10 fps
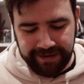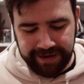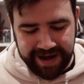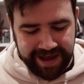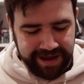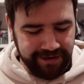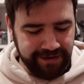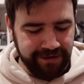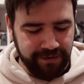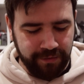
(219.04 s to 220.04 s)

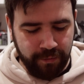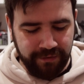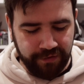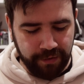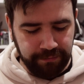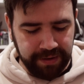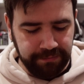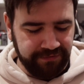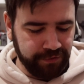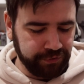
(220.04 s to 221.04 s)
Leia, we've got
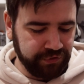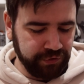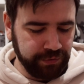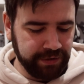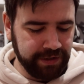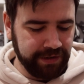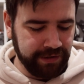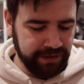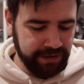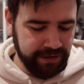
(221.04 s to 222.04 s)
Bib Fortuna,
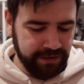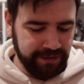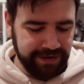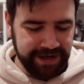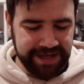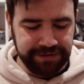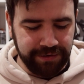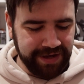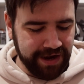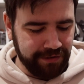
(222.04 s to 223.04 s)

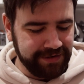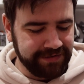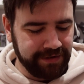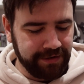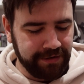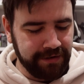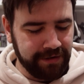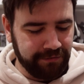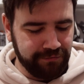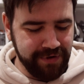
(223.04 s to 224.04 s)
Lando Calrissian,
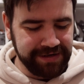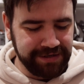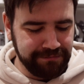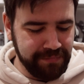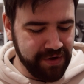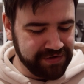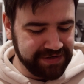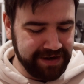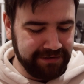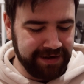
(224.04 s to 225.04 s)
Random
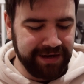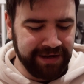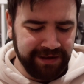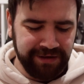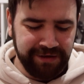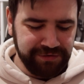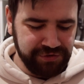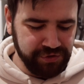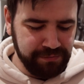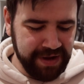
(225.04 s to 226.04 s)
Mercenary,
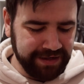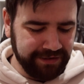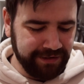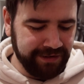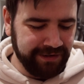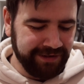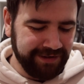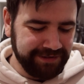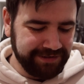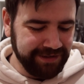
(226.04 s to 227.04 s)
Chewbacca,
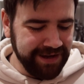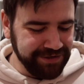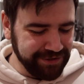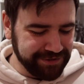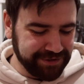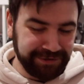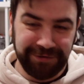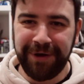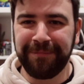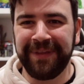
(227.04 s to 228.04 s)
Salacious
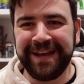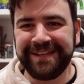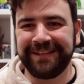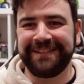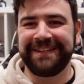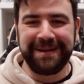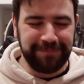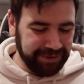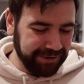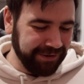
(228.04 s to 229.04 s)
Crumb. That is a
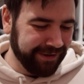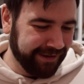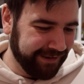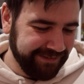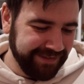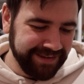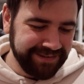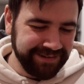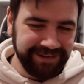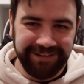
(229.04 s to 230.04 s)
deep cut.
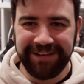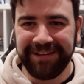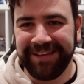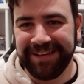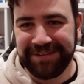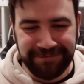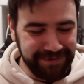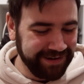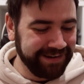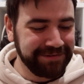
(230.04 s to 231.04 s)
That's a
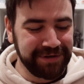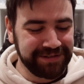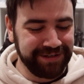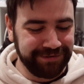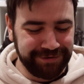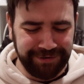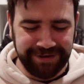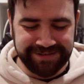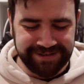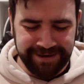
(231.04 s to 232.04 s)
really interesting
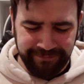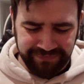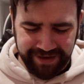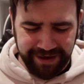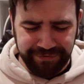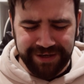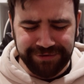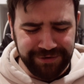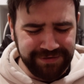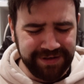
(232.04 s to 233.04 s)
choice. I think
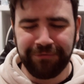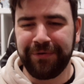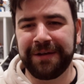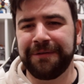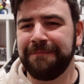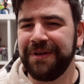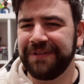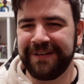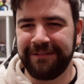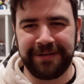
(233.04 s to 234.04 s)
choosing a Random
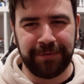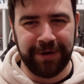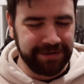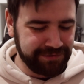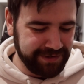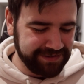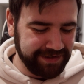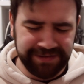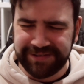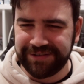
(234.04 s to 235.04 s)
Mercenary is quite interesting.
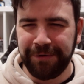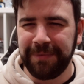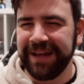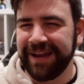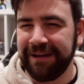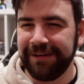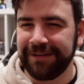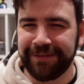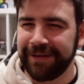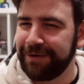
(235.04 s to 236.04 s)
There's so many
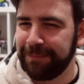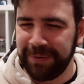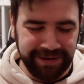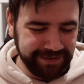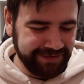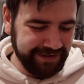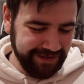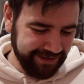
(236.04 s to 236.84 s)
characters they could have picked.